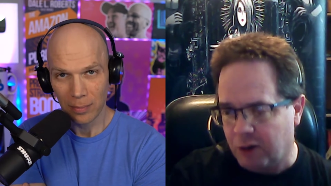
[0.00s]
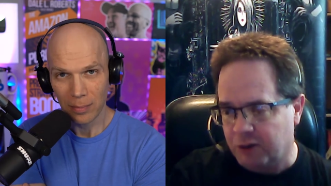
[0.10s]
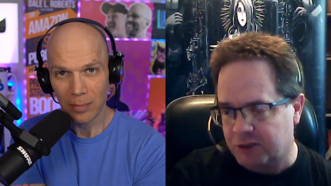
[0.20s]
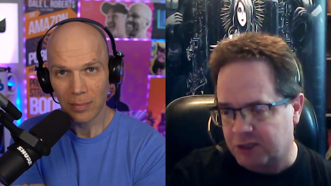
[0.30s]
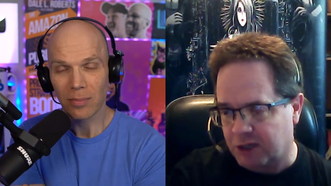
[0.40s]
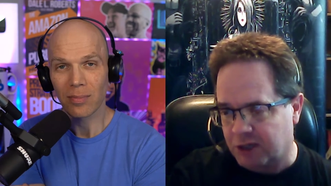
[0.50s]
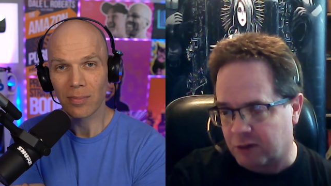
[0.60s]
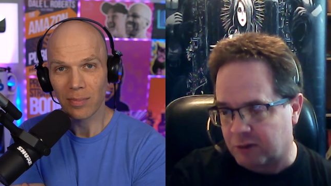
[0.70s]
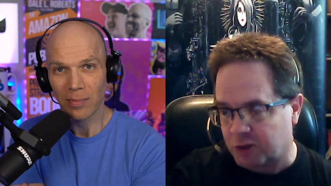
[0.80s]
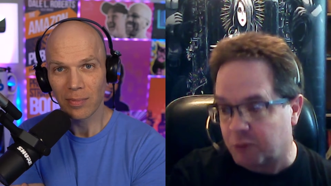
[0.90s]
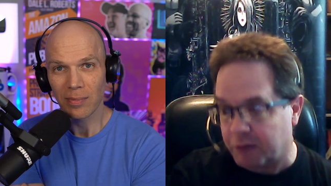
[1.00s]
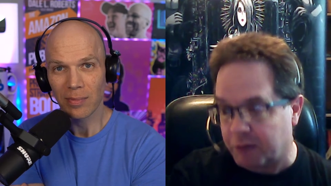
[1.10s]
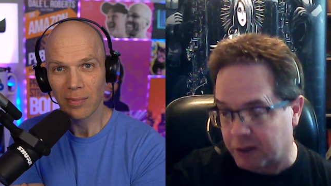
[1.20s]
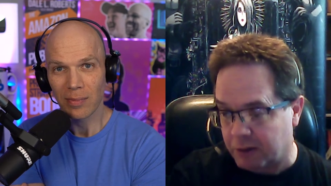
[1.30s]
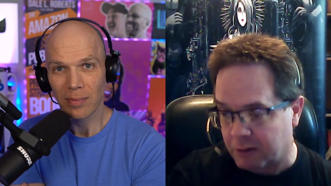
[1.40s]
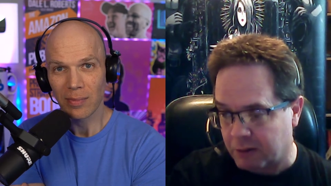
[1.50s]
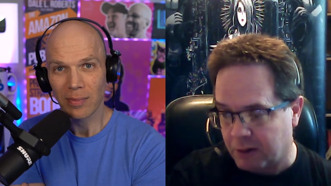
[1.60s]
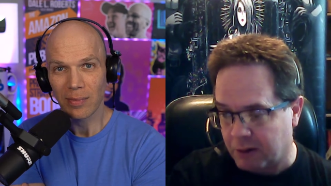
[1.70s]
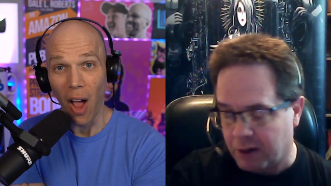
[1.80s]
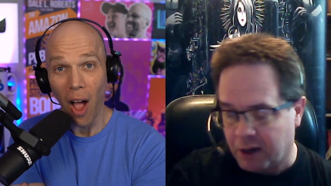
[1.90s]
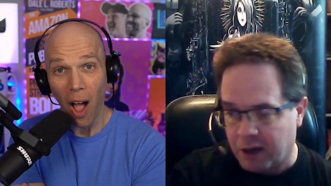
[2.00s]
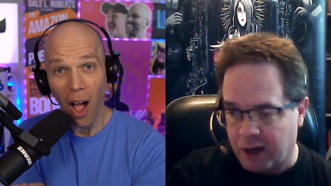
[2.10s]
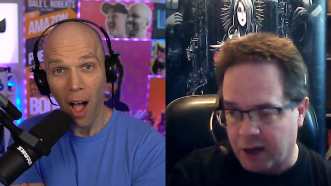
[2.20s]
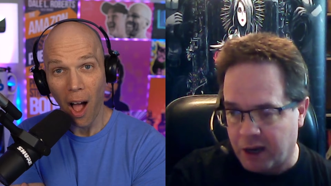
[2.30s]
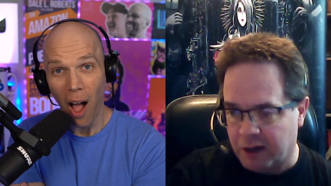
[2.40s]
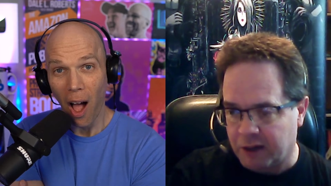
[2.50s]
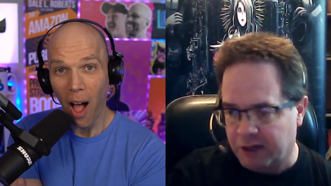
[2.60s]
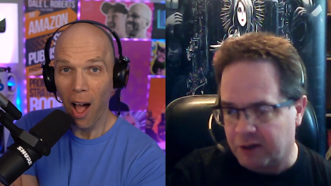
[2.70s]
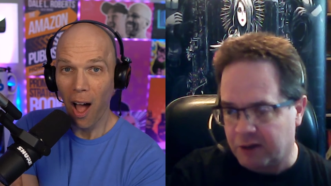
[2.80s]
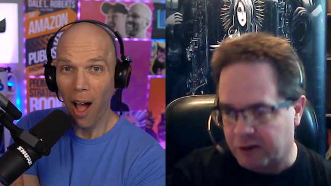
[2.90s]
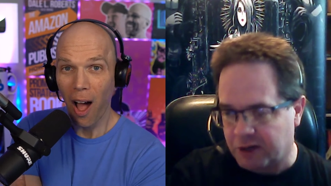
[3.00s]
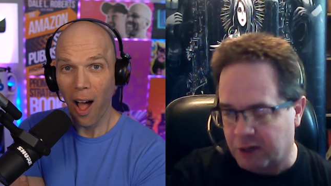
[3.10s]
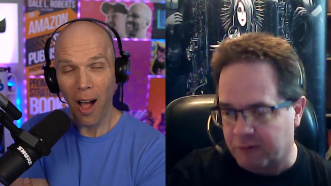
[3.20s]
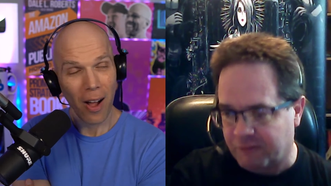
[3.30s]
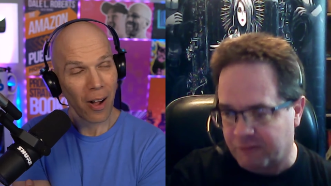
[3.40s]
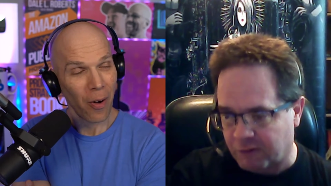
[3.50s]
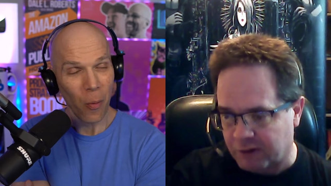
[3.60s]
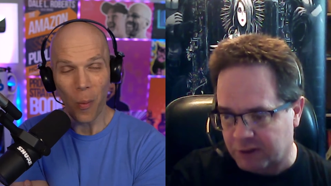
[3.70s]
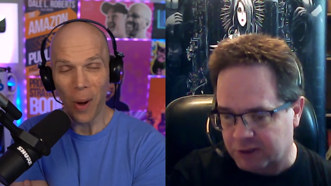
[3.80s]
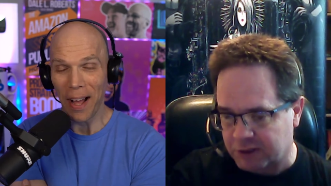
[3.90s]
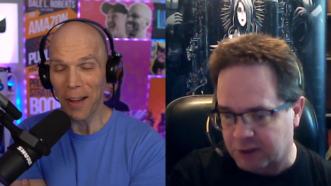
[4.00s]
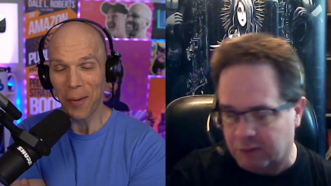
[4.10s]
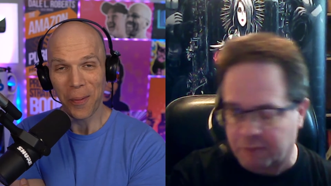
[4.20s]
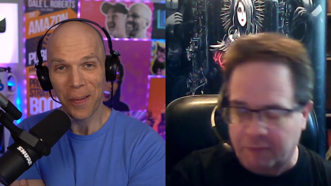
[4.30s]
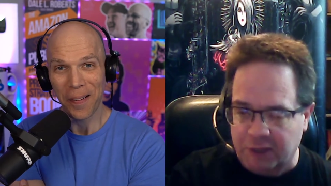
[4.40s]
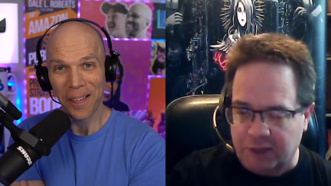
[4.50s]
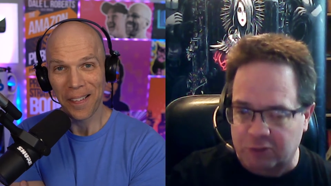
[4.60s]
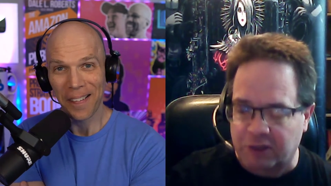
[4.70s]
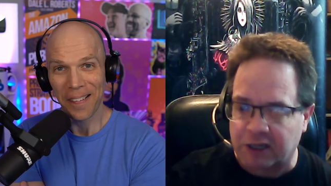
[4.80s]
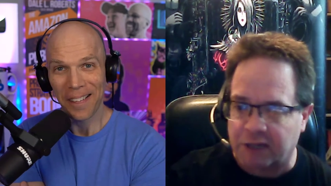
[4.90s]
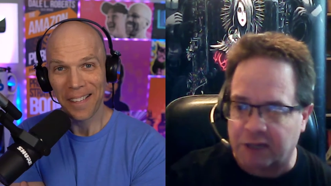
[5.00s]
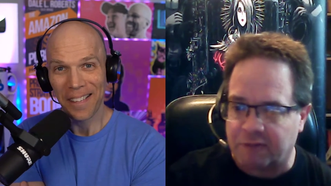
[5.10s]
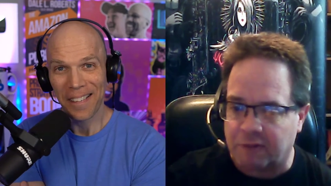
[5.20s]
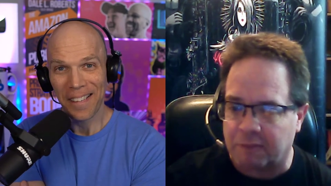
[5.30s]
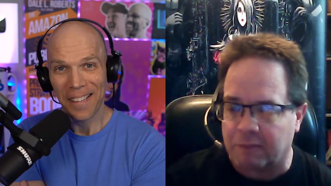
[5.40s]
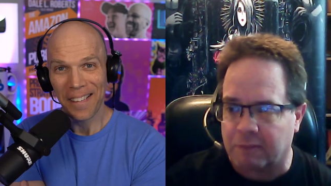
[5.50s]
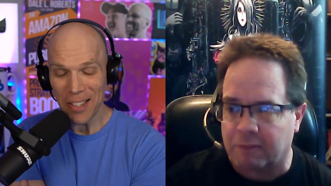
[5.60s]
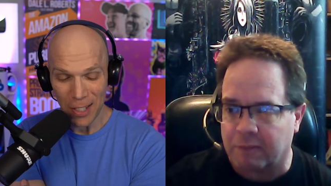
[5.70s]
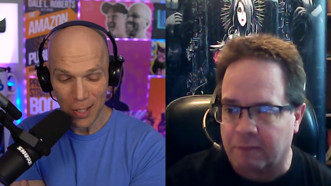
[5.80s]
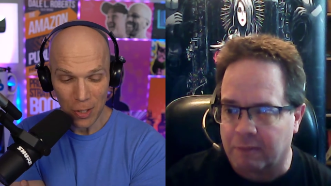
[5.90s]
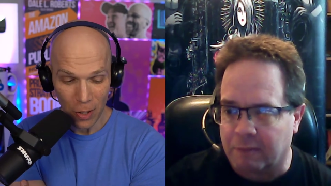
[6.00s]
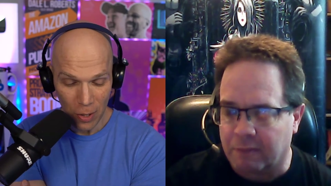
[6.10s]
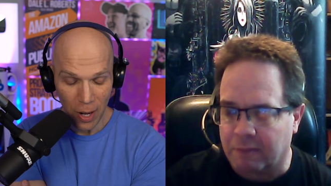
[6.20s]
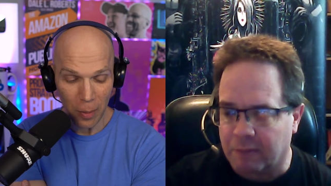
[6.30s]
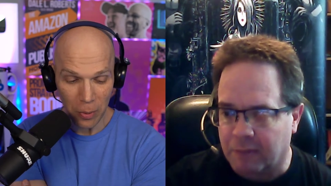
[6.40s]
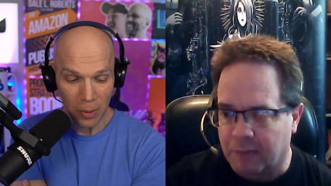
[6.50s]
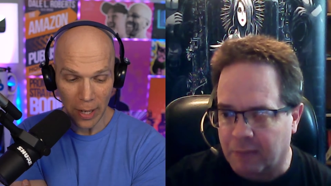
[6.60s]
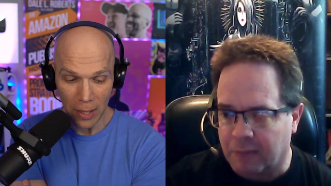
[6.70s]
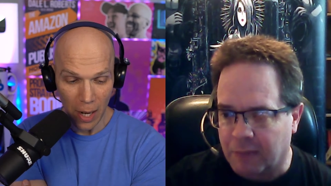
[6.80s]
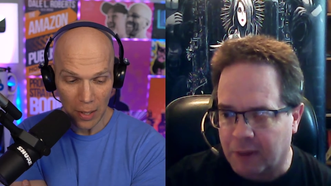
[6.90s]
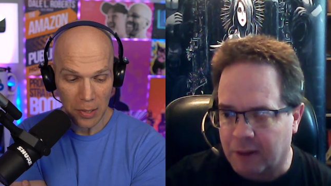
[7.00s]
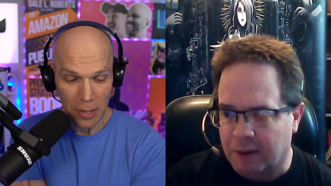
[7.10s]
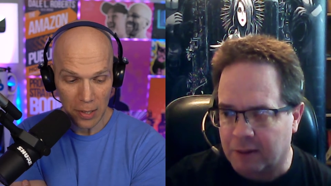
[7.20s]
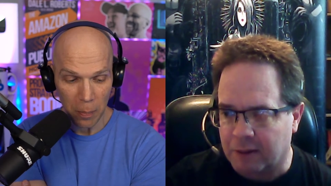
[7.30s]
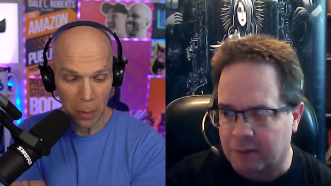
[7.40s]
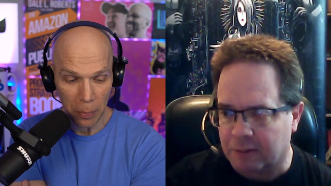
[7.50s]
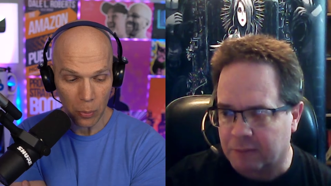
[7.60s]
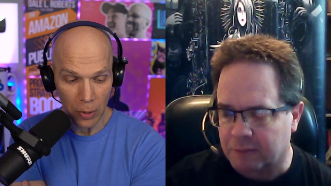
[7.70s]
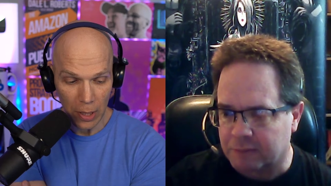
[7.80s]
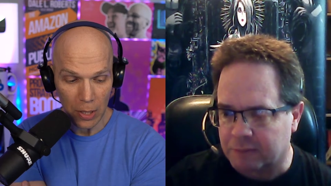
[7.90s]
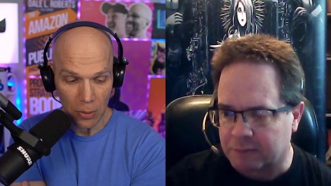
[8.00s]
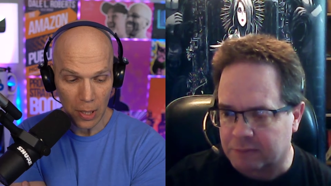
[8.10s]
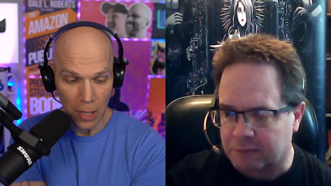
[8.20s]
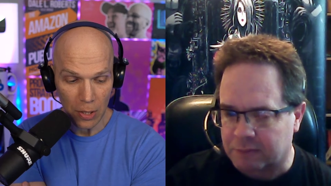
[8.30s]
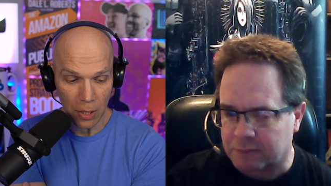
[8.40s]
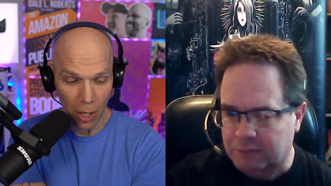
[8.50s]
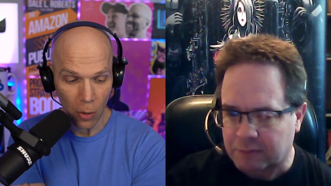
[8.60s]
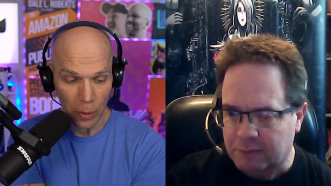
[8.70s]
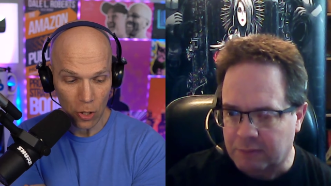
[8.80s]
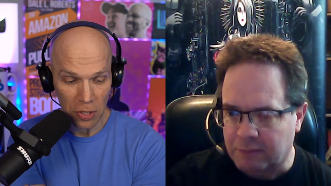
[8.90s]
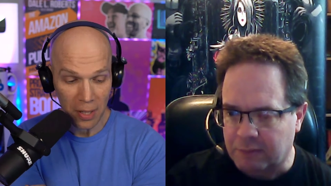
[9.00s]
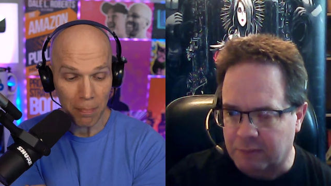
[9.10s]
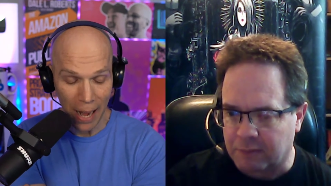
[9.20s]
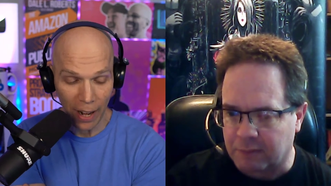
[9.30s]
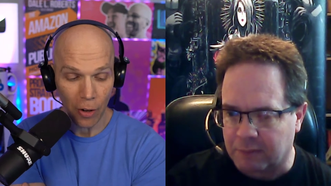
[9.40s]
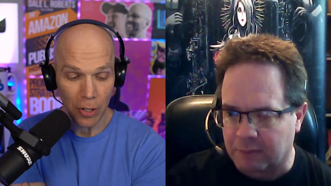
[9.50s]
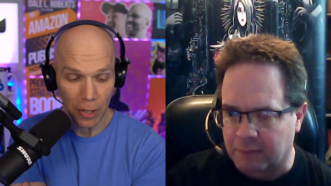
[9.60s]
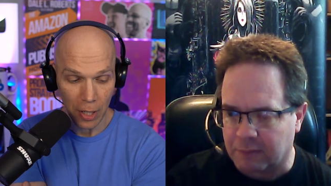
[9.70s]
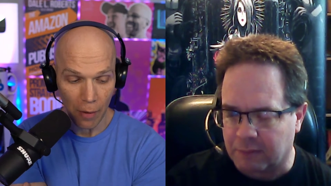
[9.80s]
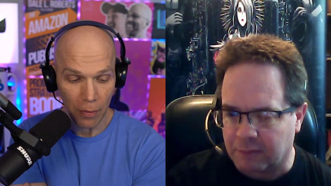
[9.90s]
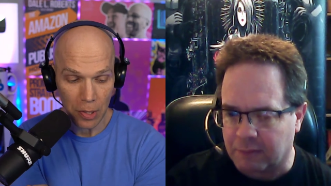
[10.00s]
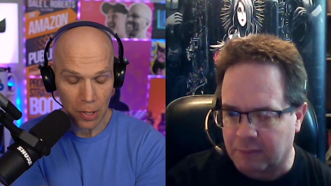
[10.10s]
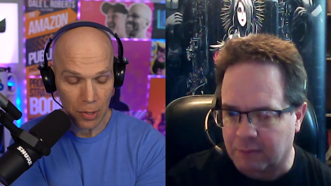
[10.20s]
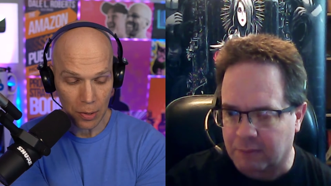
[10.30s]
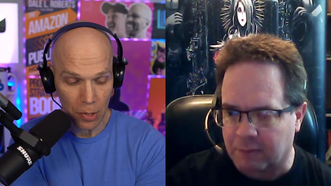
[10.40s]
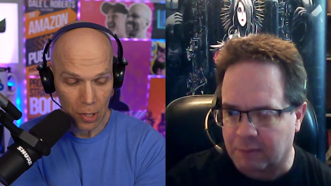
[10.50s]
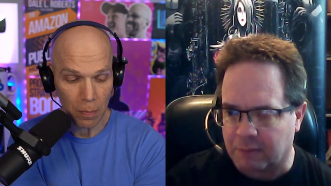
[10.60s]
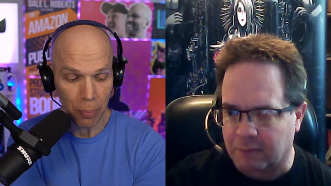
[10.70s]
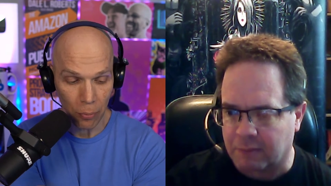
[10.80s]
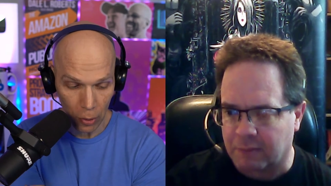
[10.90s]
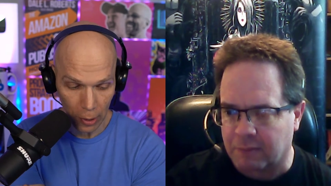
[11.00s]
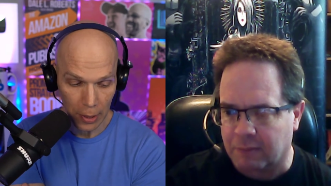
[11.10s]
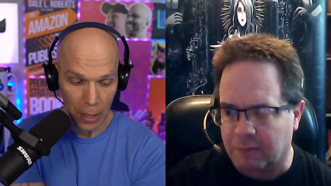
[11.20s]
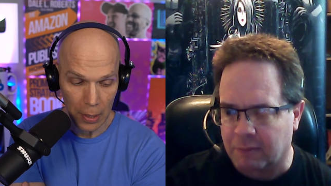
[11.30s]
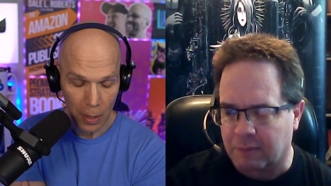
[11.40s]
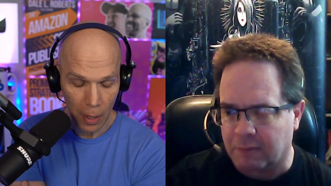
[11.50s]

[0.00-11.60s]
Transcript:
Speaker 1: who used to color Superman. And uh, he did all the coloring for it, so that's where that came from.
Speaker 2: It's it's incredible. Like honestly, some people really do need to go and just admire your covers because they're just brilliant